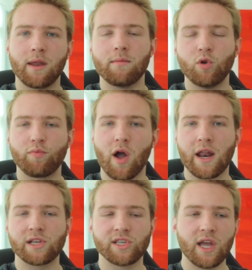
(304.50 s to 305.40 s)
them new
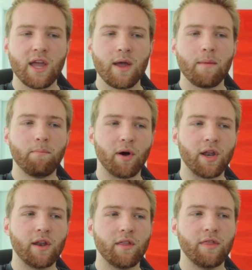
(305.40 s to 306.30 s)
products.
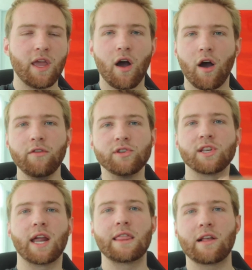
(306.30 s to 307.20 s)
But the other
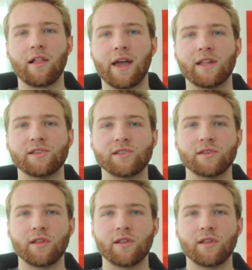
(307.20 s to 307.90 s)
side of the clients,